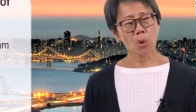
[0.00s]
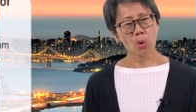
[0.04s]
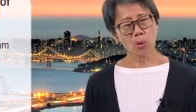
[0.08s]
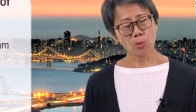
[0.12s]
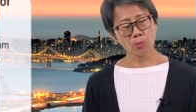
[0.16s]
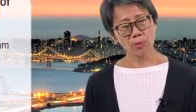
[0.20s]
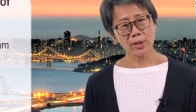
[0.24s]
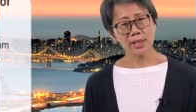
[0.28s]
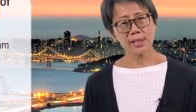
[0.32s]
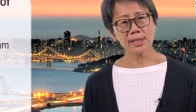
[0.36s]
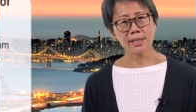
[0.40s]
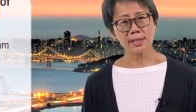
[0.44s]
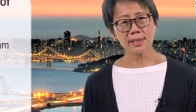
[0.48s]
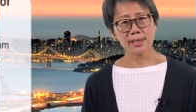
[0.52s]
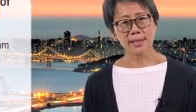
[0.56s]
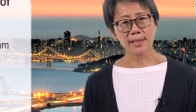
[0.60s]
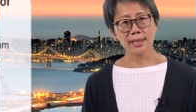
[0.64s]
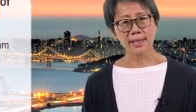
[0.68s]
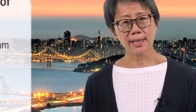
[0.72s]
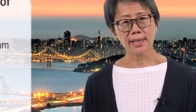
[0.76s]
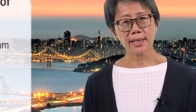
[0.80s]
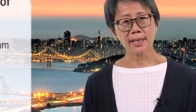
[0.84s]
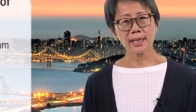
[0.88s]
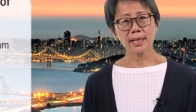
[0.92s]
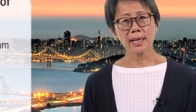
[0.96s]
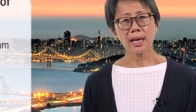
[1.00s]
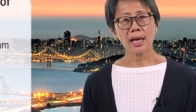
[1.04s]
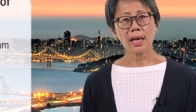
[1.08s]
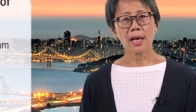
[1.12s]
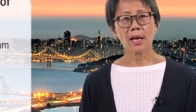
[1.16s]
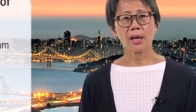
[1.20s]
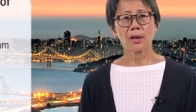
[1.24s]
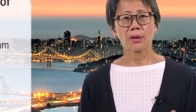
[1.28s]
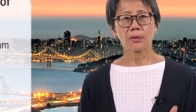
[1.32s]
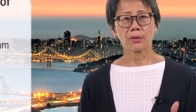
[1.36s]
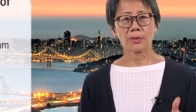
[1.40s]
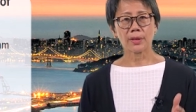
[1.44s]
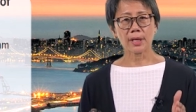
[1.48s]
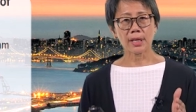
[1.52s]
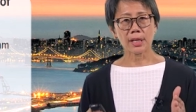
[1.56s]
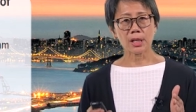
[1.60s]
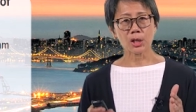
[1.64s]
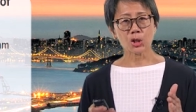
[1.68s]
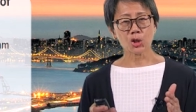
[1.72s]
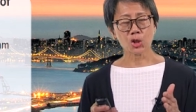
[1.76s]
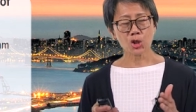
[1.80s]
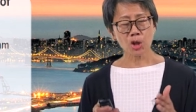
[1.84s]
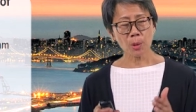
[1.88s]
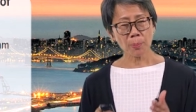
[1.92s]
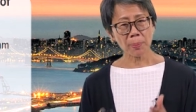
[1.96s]
More recently,
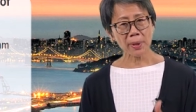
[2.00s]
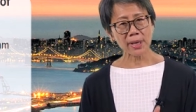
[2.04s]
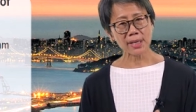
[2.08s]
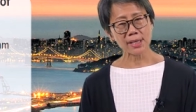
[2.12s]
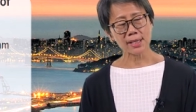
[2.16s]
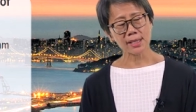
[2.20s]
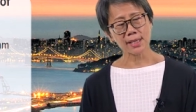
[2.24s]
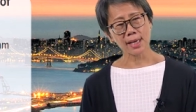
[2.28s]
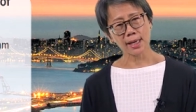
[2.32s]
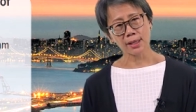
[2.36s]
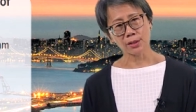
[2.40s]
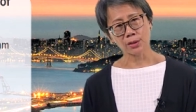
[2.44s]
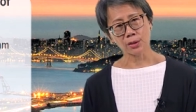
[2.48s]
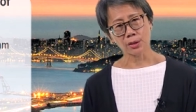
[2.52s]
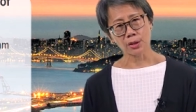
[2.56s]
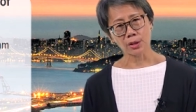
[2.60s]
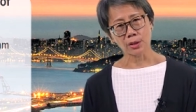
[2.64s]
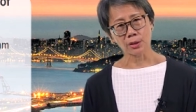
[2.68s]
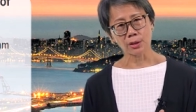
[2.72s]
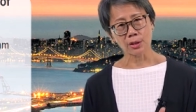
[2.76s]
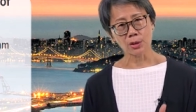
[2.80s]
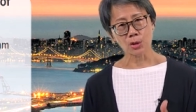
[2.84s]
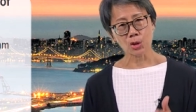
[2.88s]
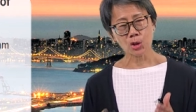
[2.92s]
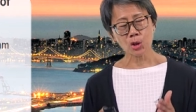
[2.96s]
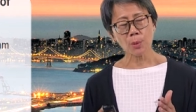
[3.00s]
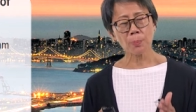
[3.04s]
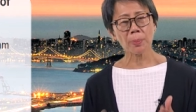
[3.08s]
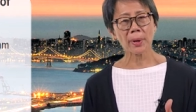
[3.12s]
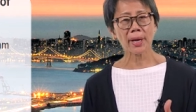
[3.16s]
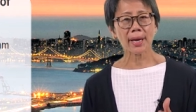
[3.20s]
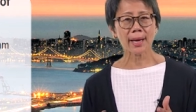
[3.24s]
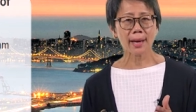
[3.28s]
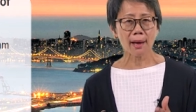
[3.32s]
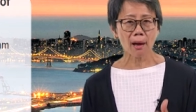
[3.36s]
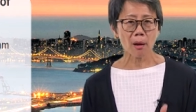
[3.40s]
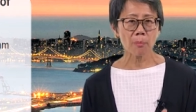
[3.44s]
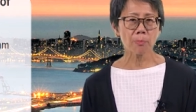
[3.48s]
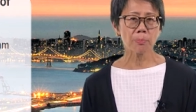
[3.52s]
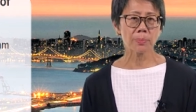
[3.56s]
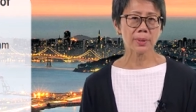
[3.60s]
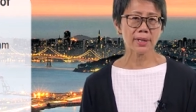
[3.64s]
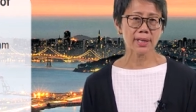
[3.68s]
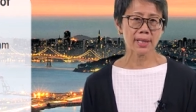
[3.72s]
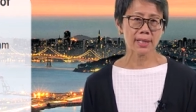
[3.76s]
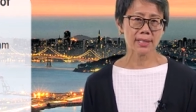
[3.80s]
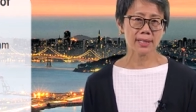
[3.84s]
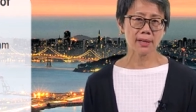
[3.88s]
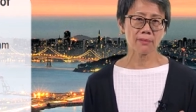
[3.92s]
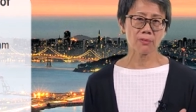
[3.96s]
the shipping sector, the shipping
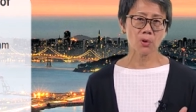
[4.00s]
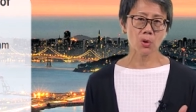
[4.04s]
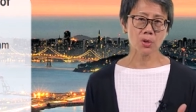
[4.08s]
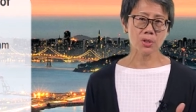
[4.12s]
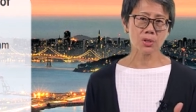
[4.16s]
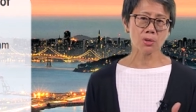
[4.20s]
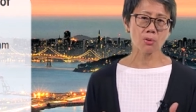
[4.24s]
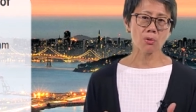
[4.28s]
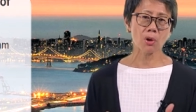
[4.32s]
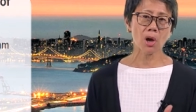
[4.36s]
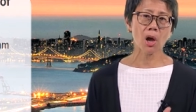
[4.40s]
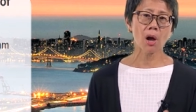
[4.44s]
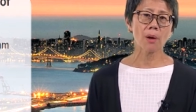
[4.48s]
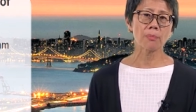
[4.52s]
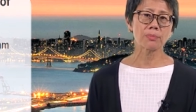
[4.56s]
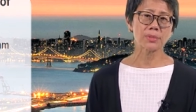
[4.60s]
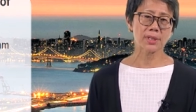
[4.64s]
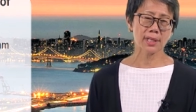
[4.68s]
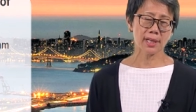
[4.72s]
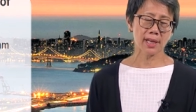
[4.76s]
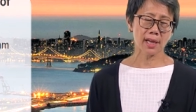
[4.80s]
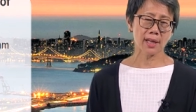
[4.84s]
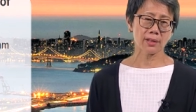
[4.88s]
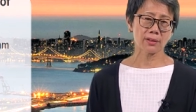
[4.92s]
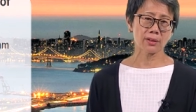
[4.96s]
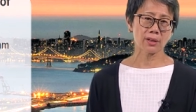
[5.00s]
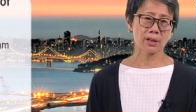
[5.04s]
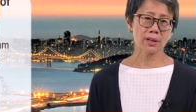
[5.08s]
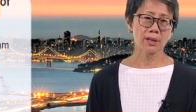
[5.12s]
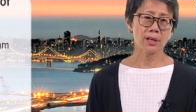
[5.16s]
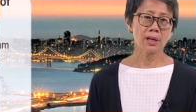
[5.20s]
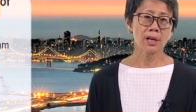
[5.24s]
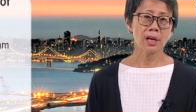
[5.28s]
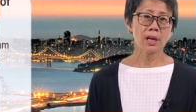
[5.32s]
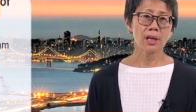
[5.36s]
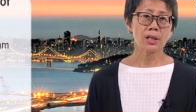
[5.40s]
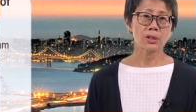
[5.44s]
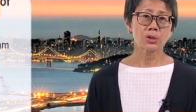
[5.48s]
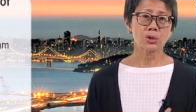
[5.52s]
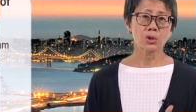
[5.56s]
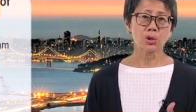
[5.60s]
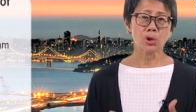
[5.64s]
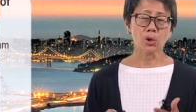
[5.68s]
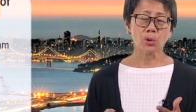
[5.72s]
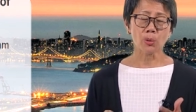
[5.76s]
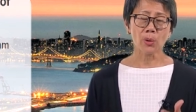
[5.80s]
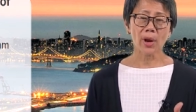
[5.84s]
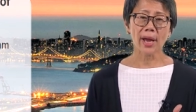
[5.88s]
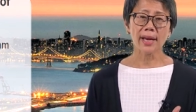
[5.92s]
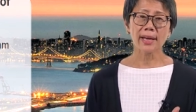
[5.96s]
companies have also come together
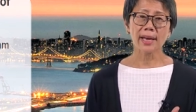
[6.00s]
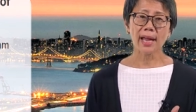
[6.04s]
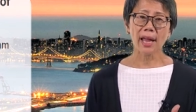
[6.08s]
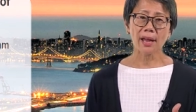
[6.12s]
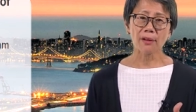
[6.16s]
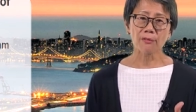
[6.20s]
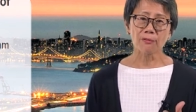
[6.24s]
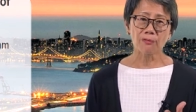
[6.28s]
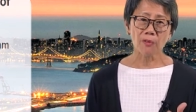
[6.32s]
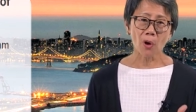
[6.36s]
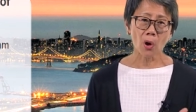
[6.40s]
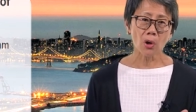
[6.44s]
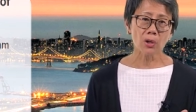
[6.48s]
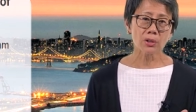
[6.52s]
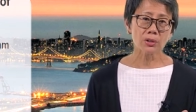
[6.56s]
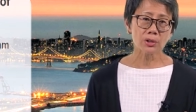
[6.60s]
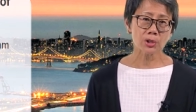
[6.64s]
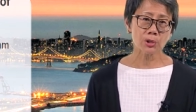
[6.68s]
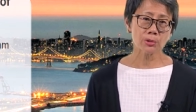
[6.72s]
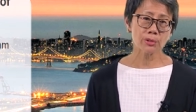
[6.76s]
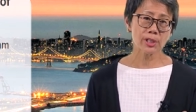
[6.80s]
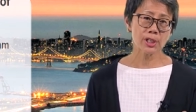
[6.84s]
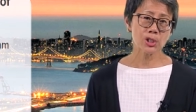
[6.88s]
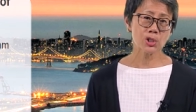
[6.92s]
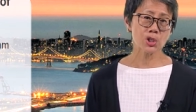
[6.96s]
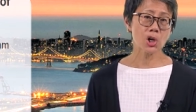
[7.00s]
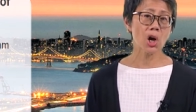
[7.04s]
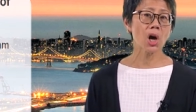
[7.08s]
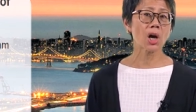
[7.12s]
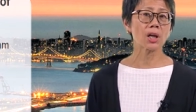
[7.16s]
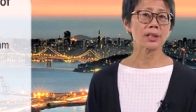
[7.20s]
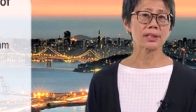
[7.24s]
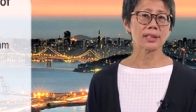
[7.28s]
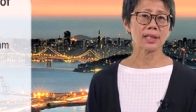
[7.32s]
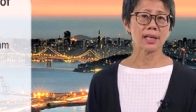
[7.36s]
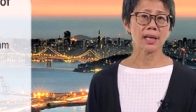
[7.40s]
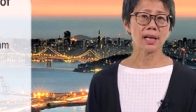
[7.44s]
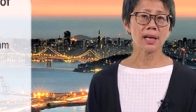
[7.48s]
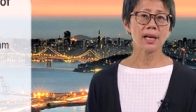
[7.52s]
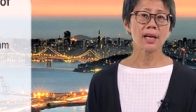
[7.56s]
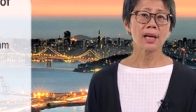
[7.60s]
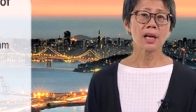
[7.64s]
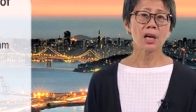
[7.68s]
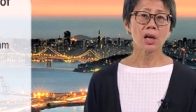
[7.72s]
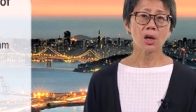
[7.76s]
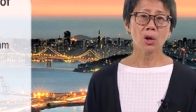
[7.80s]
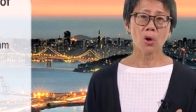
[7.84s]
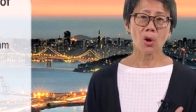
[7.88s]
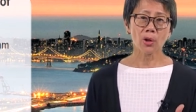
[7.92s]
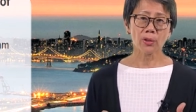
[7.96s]
to create a voluntary charter
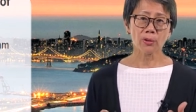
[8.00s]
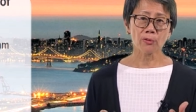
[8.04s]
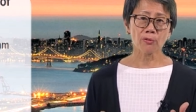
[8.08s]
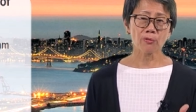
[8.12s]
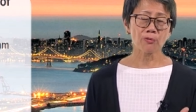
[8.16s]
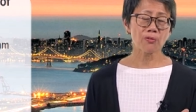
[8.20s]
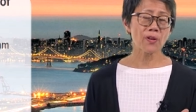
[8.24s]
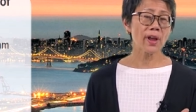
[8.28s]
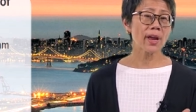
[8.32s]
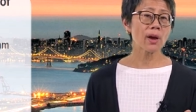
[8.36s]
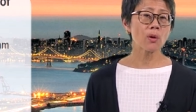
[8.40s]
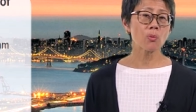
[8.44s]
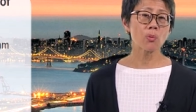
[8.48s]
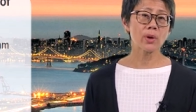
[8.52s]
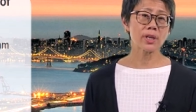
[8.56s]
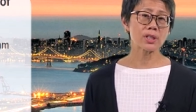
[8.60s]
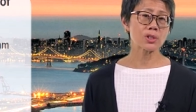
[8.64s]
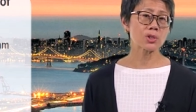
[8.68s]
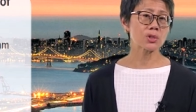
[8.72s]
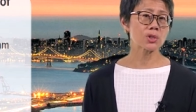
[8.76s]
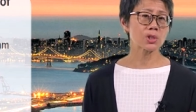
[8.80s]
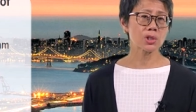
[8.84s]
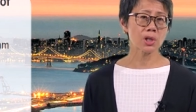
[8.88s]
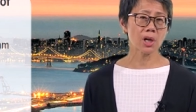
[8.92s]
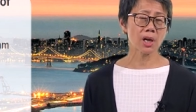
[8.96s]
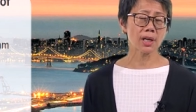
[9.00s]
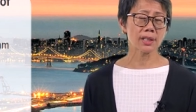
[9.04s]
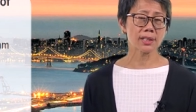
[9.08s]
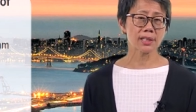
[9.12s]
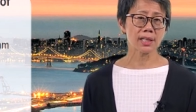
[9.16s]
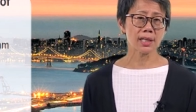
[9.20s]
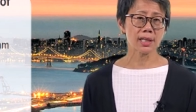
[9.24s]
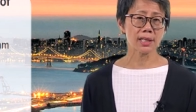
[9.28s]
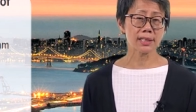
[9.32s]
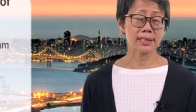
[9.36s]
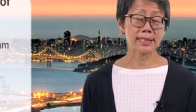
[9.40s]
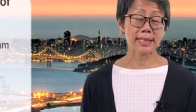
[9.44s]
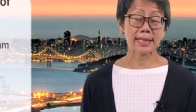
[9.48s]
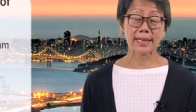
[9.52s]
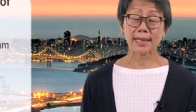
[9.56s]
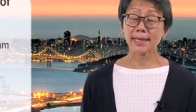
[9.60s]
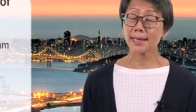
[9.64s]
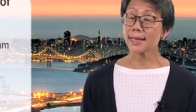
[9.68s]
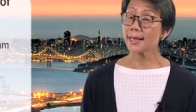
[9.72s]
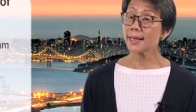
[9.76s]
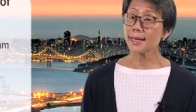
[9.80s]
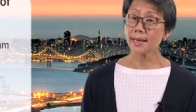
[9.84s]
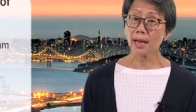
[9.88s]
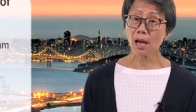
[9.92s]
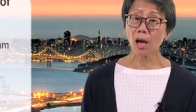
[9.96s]
called the Fair Winds Charter to
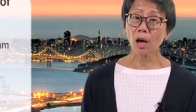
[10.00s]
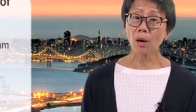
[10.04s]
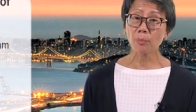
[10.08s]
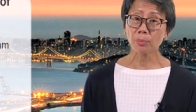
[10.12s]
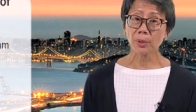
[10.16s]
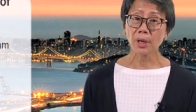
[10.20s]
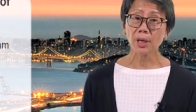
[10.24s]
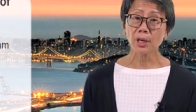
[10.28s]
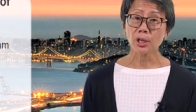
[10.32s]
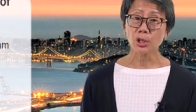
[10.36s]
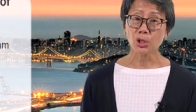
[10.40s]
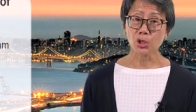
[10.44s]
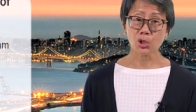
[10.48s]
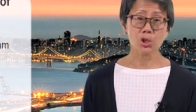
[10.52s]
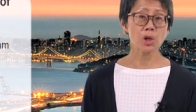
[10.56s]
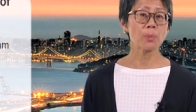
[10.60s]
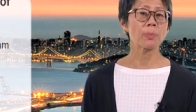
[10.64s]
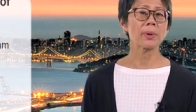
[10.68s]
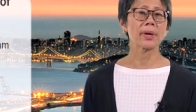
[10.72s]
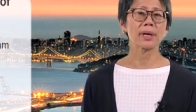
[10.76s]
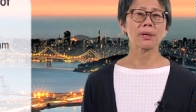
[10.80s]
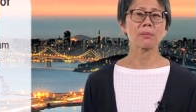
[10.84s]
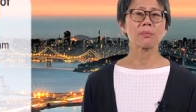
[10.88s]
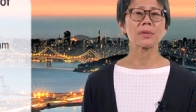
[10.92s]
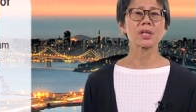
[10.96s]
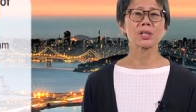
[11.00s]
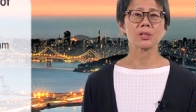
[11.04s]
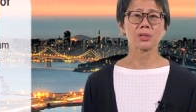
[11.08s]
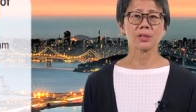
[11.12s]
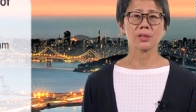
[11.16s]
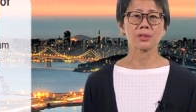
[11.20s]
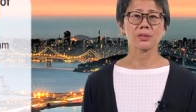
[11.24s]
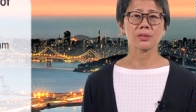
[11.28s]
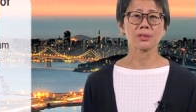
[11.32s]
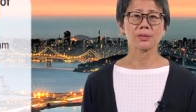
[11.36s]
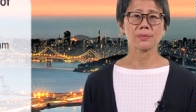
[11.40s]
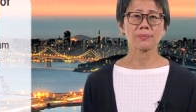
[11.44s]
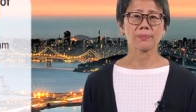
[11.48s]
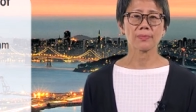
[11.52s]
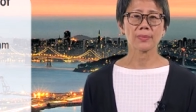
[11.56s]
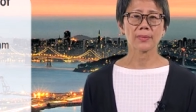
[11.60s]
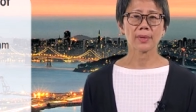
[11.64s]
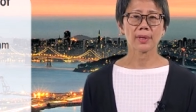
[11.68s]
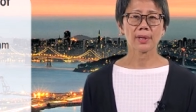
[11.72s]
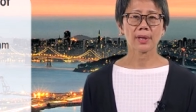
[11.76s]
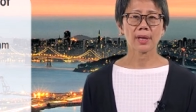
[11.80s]
clean up shipping emissions.